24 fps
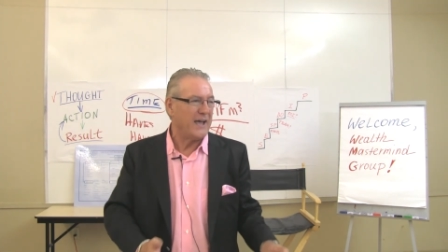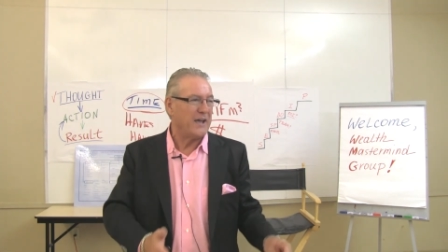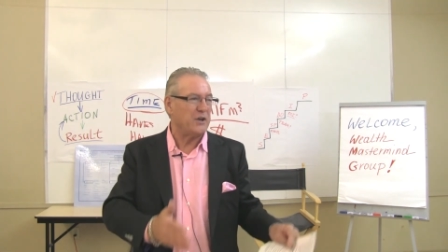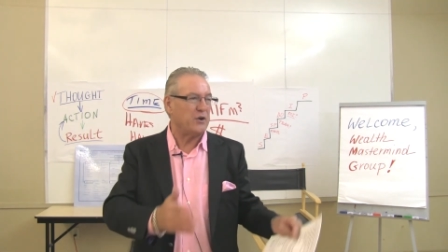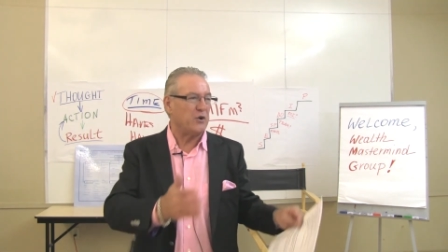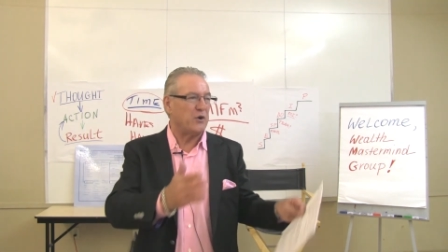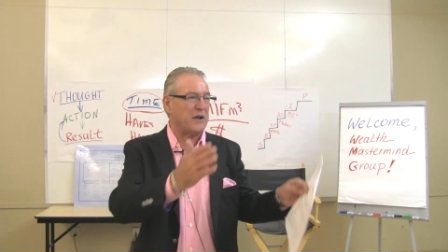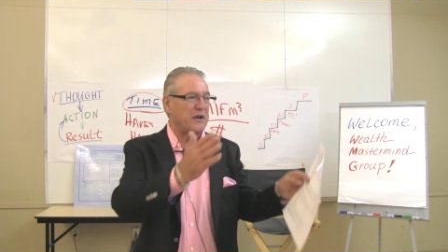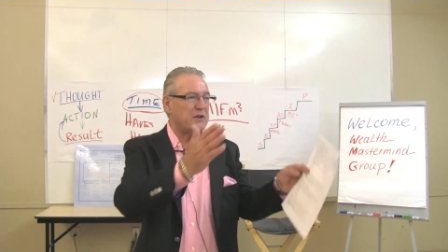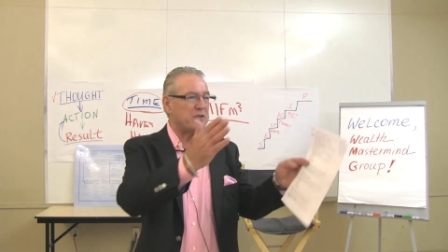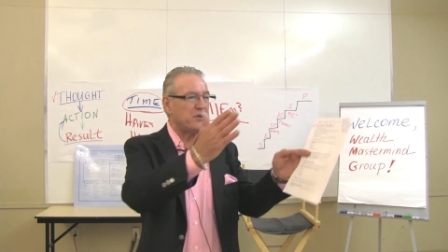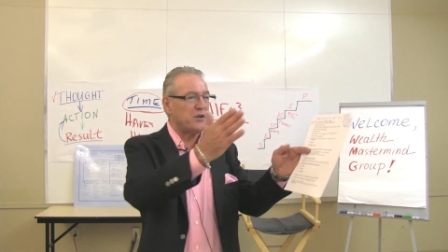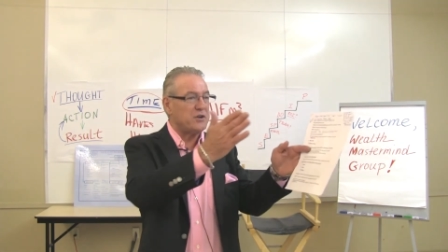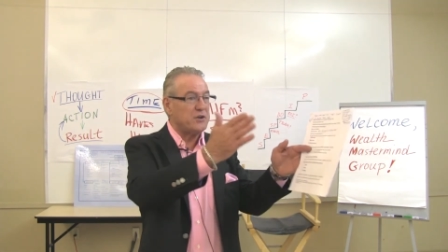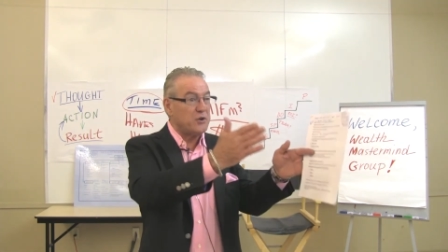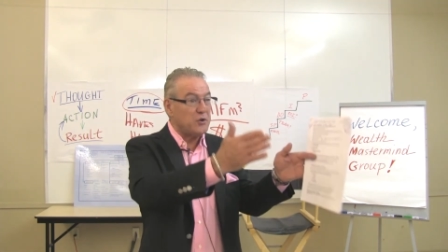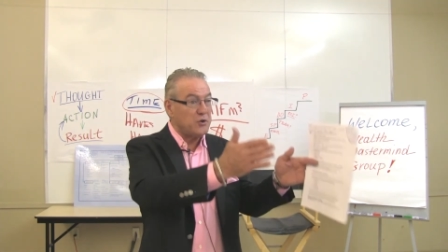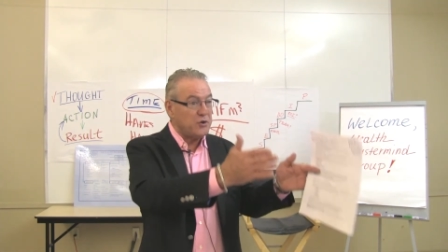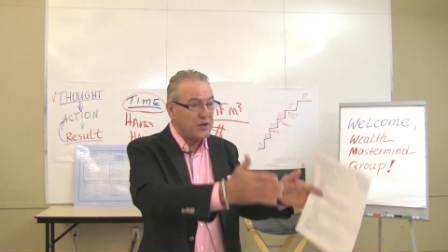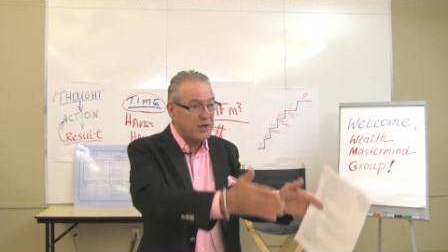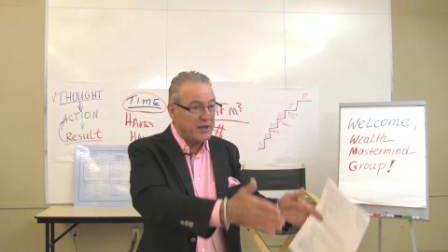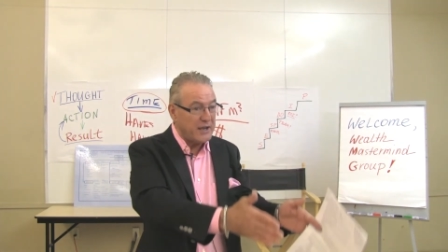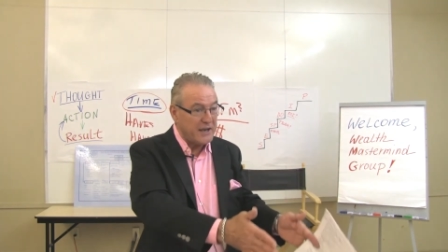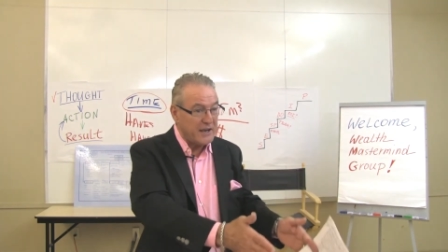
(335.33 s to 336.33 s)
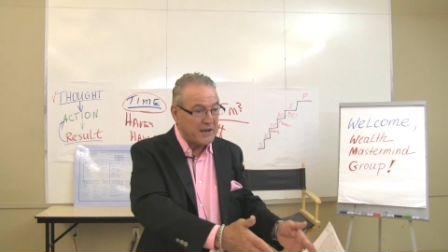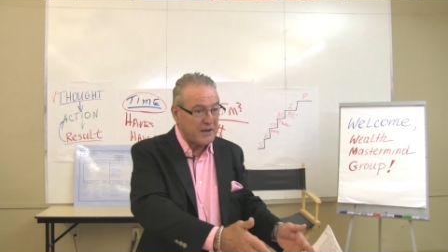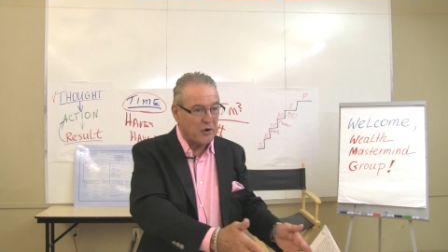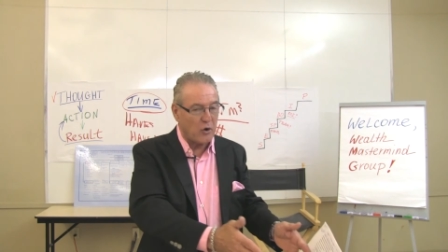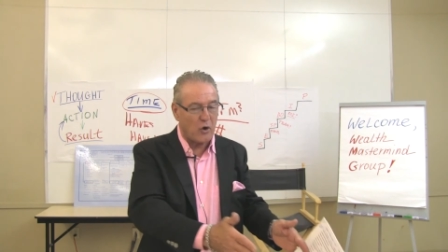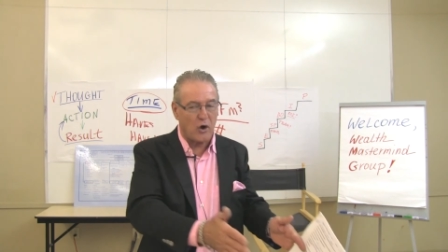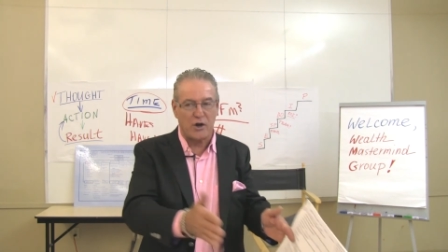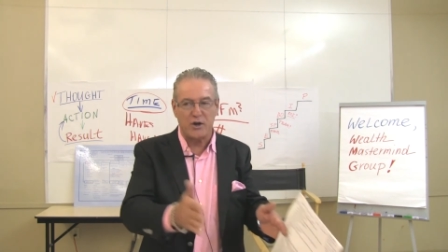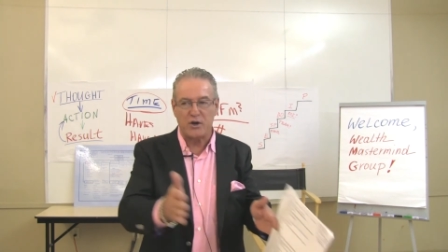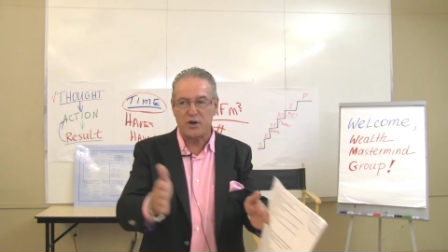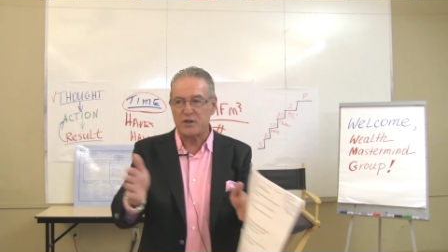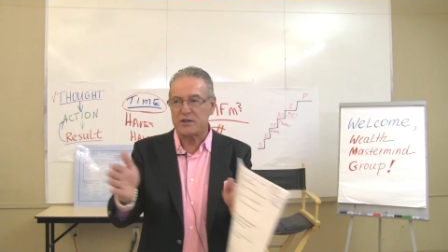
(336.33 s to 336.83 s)
You're either unique
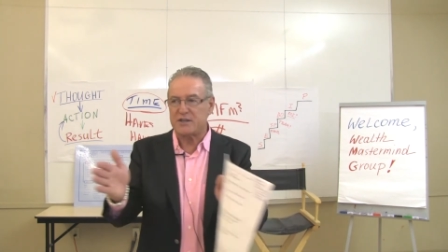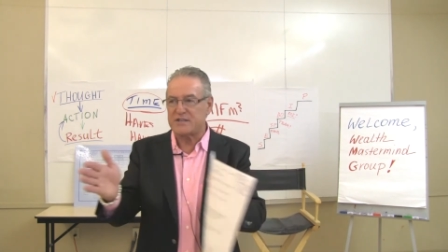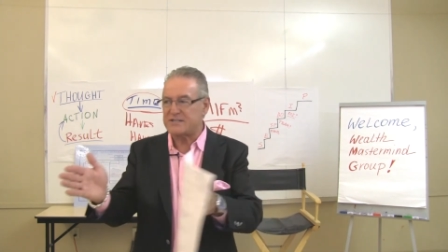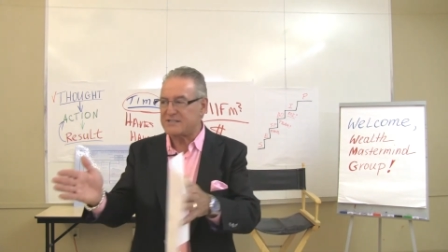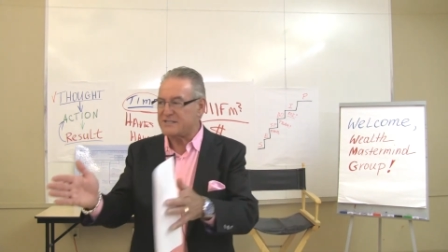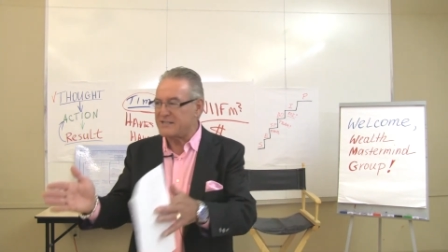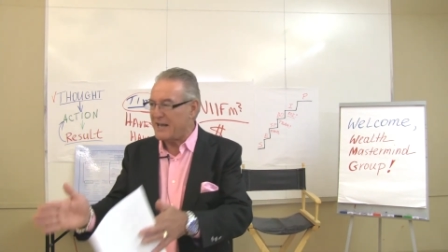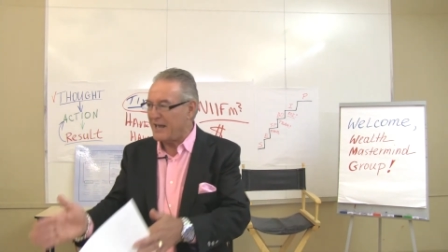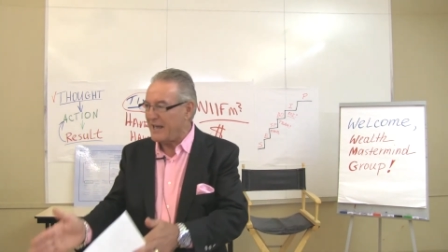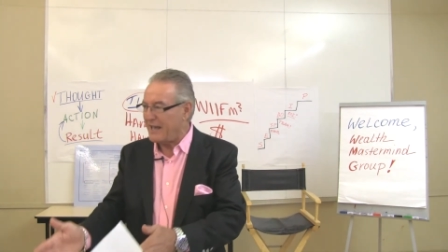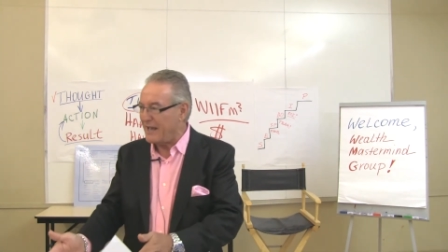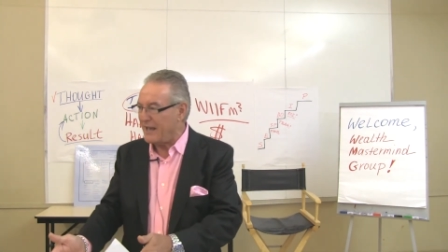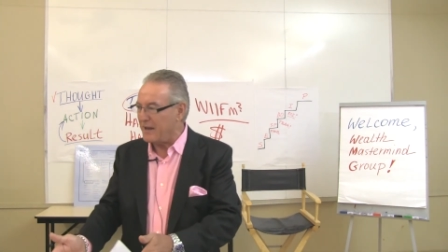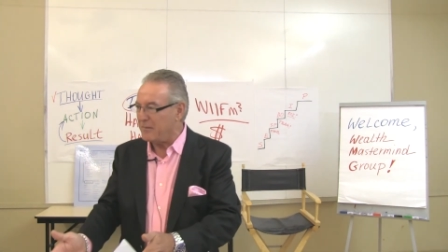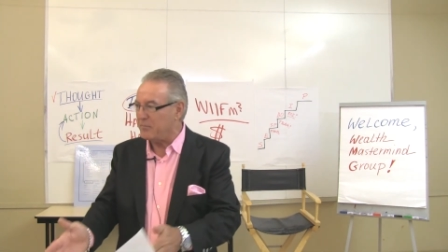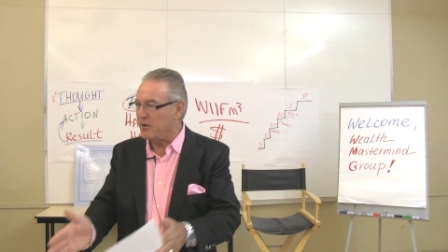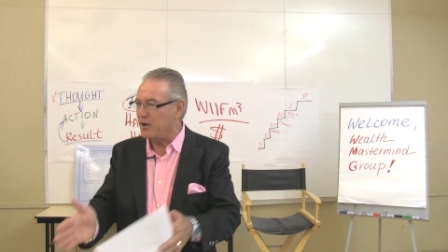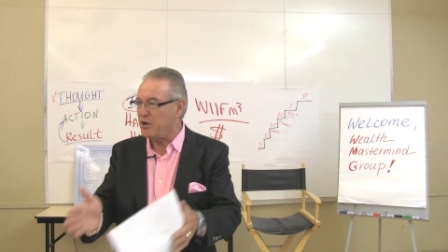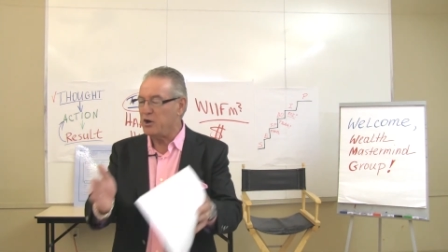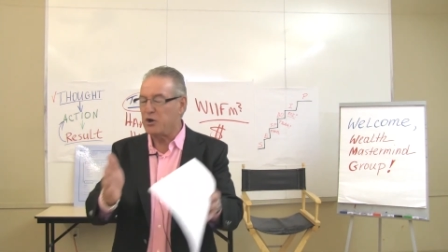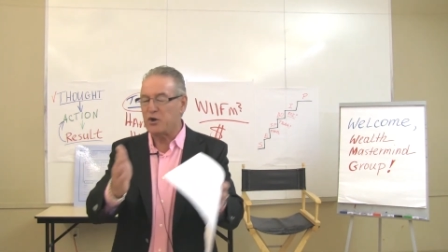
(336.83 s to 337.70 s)
or you're the same.